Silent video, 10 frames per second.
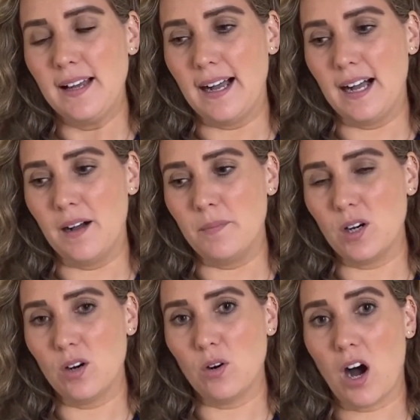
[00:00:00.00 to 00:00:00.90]
I'm
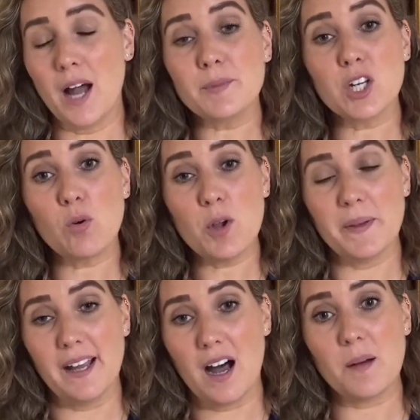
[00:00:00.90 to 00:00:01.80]
going to
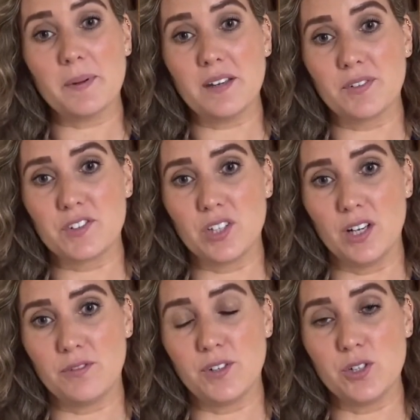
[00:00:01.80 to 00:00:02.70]
open it up even
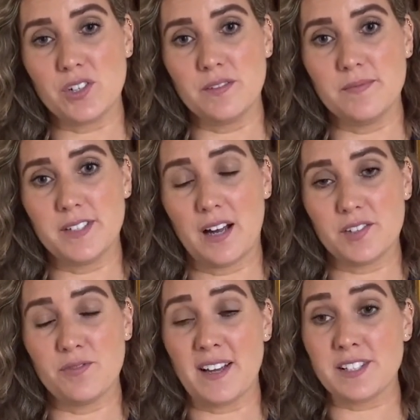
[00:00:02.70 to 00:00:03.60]
to Fusion
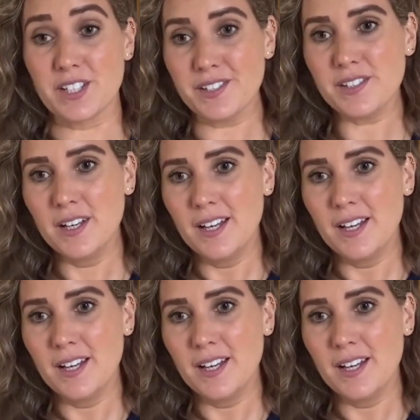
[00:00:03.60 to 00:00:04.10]
Dance Festers.